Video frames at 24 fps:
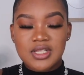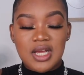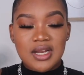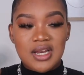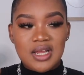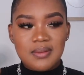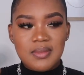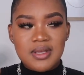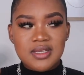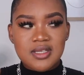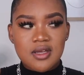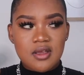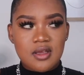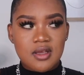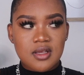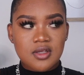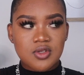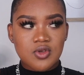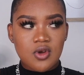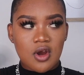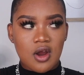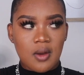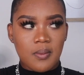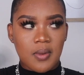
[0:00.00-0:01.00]
Let me tell you a
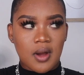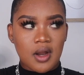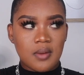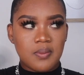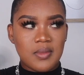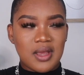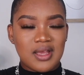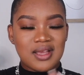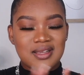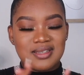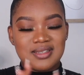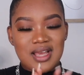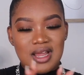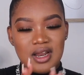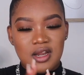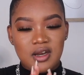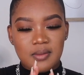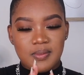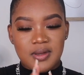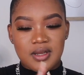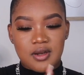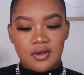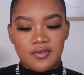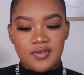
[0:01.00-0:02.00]
story about me. It's a
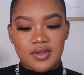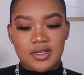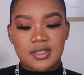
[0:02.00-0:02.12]
little bit of